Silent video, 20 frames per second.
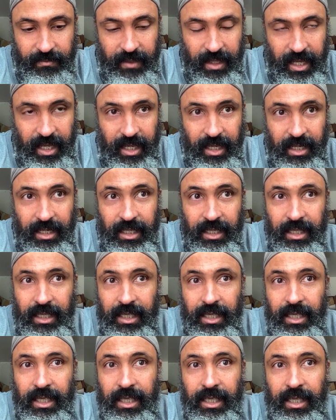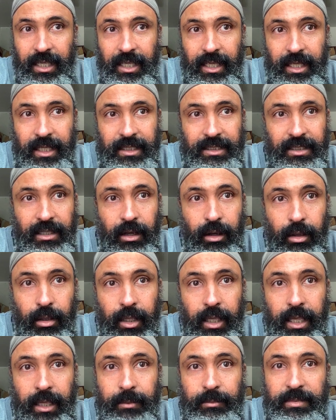and it's all
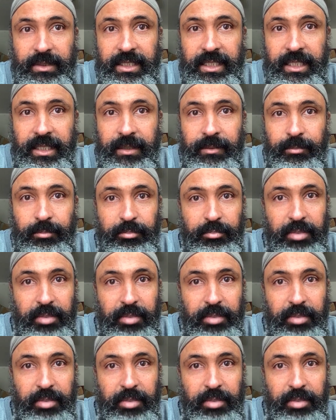empty